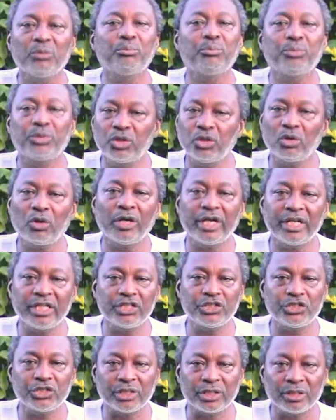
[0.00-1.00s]
pure
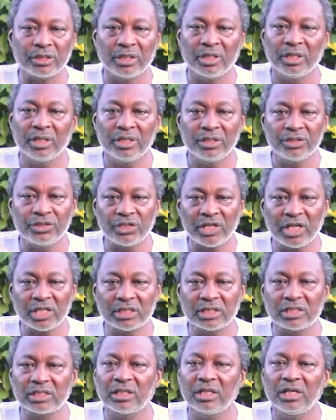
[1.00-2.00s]
energy,
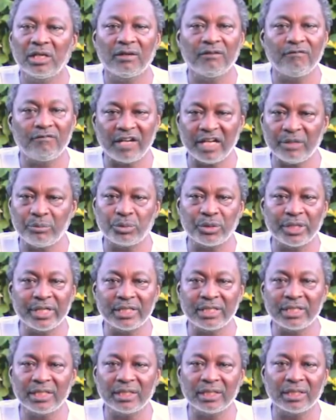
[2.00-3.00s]
just
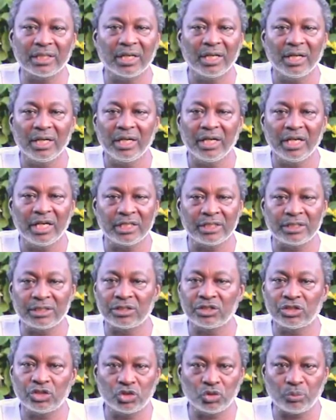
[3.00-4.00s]
vibrating at
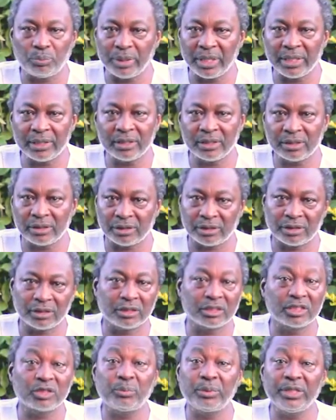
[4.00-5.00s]
stupendous
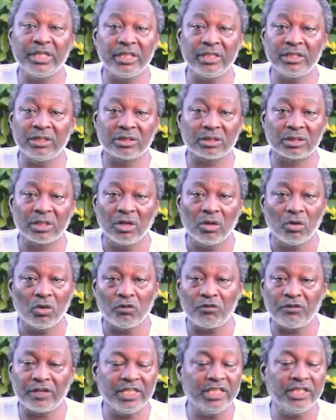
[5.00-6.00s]
speeds
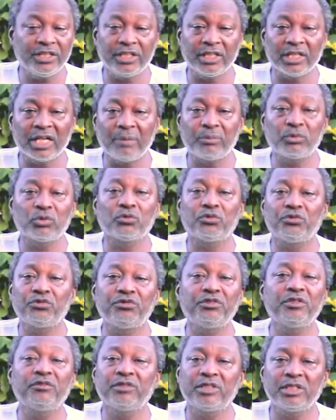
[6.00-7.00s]
of anything up to
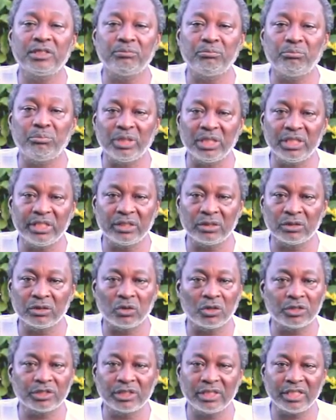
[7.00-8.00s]
50 billion
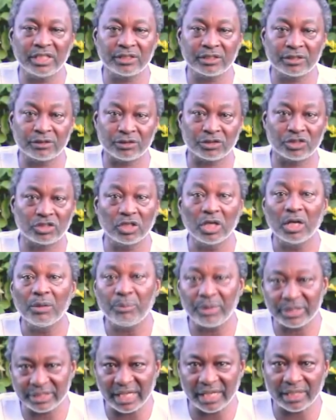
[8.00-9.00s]
oscillations
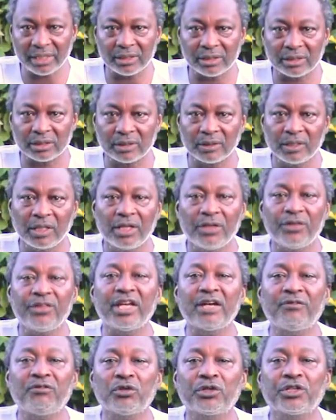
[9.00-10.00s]
per second,
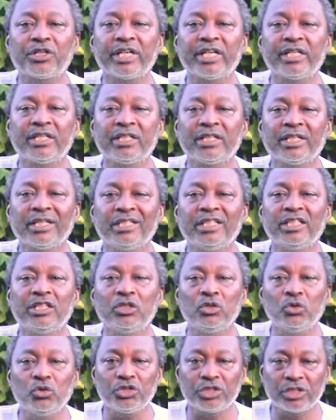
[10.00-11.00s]
therefore creating an
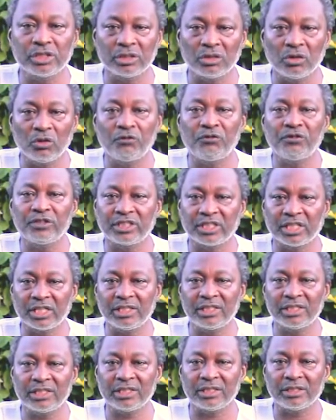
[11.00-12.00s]
illusion of
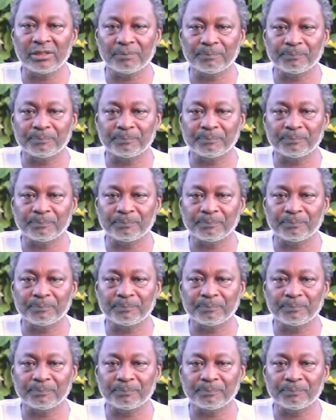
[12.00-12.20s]
physicality.